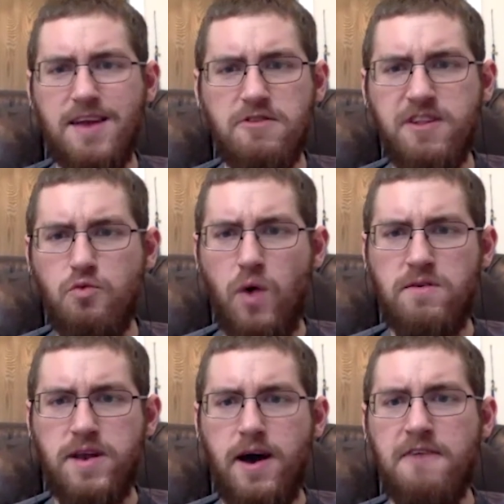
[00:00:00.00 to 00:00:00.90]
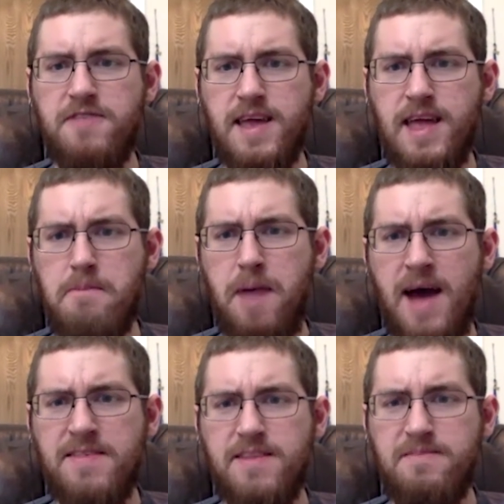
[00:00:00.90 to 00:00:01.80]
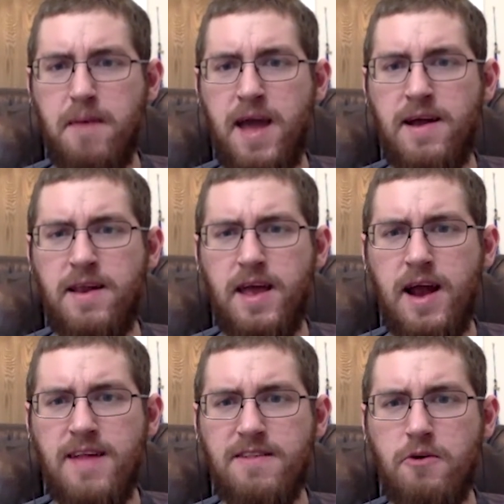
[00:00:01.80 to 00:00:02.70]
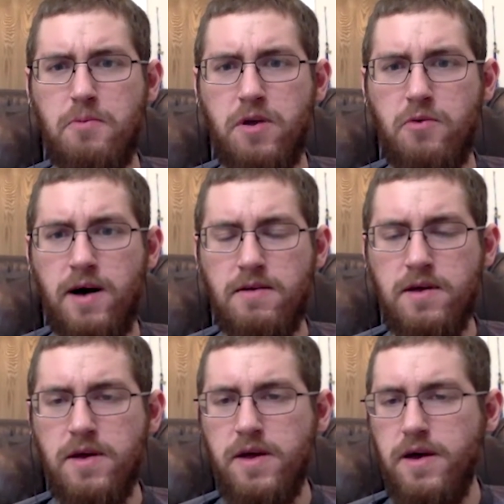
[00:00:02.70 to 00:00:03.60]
handles it well enough to get past his man in ISO pretty well.